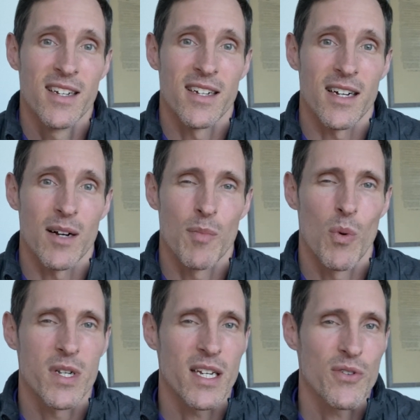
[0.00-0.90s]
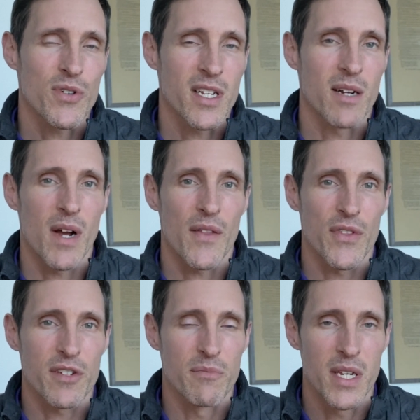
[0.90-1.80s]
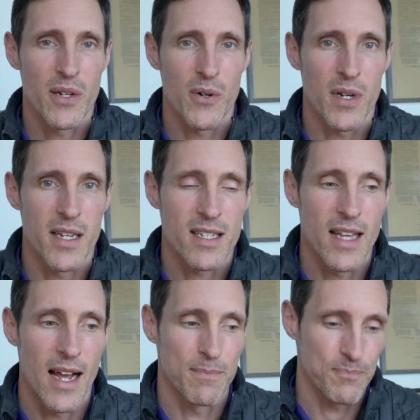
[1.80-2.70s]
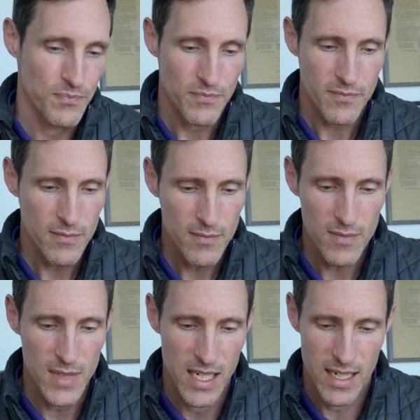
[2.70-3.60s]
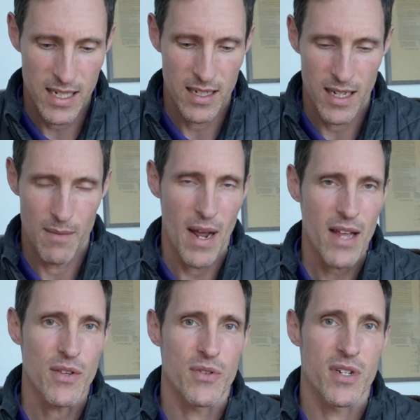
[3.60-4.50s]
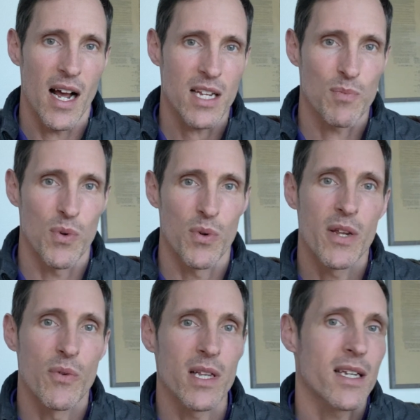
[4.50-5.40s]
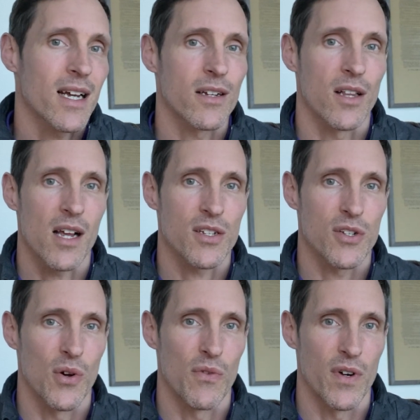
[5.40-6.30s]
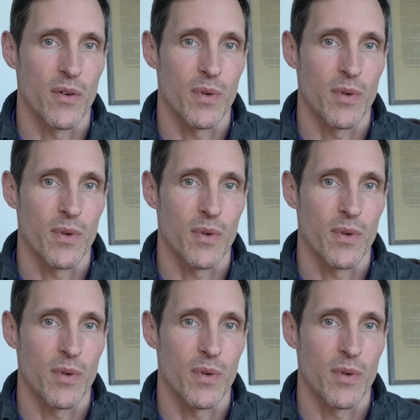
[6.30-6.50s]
But what's interesting about this meal is that in Matthew's gospel, he really kind of glosses over it.